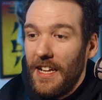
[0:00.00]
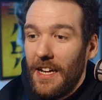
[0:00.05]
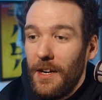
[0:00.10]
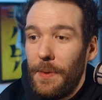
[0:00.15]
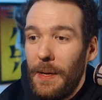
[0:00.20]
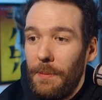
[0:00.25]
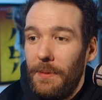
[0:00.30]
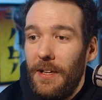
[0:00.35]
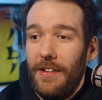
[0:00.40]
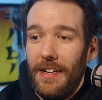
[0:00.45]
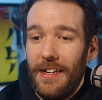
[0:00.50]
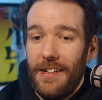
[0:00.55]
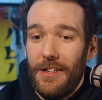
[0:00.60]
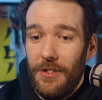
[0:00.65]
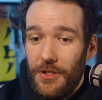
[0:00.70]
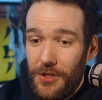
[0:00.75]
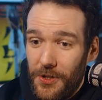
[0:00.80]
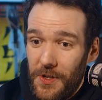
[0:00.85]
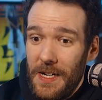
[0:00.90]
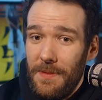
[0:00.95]
a lot of people out there
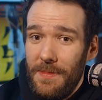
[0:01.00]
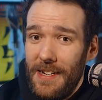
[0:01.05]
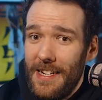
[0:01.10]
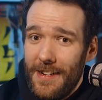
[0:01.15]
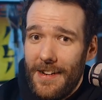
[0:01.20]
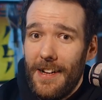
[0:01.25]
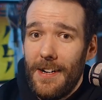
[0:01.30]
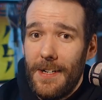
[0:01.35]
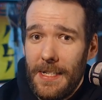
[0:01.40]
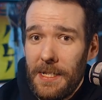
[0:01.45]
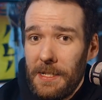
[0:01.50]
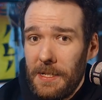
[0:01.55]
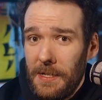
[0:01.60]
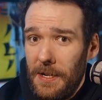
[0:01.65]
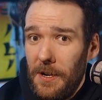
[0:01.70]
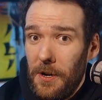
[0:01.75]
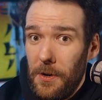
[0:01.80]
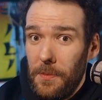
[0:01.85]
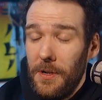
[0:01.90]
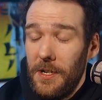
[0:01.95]
going, $3 million isn't
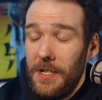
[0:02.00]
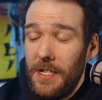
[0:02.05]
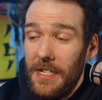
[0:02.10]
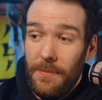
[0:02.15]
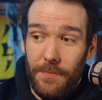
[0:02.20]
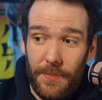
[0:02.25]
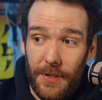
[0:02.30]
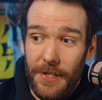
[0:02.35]
low budget,